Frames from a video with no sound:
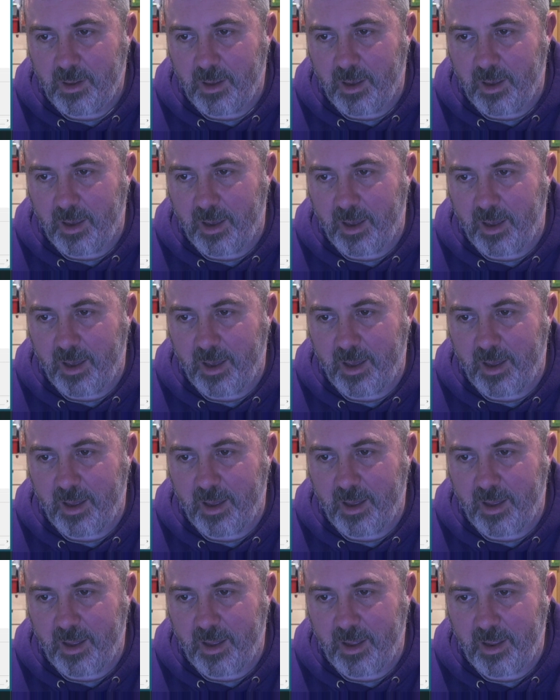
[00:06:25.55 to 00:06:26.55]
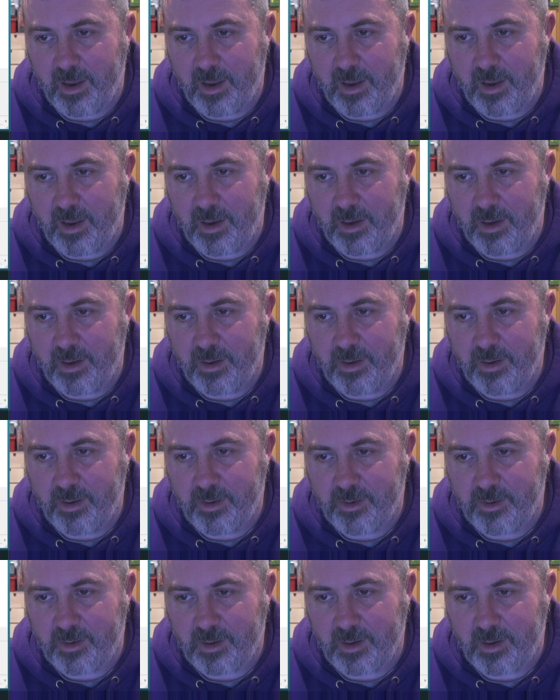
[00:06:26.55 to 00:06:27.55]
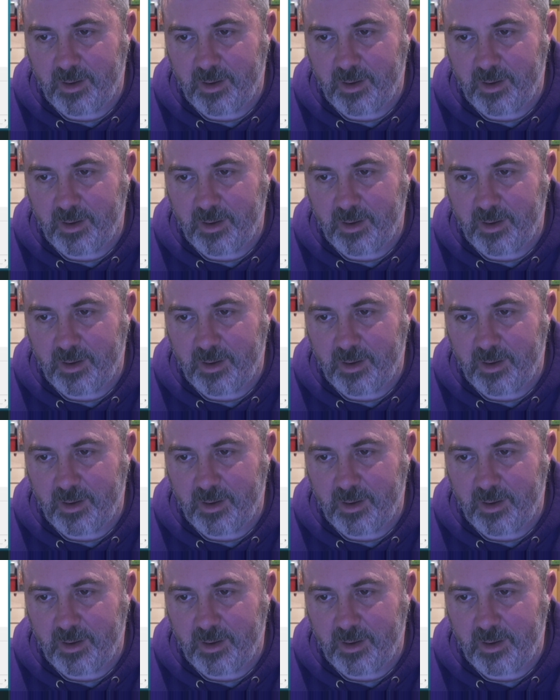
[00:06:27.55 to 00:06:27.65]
And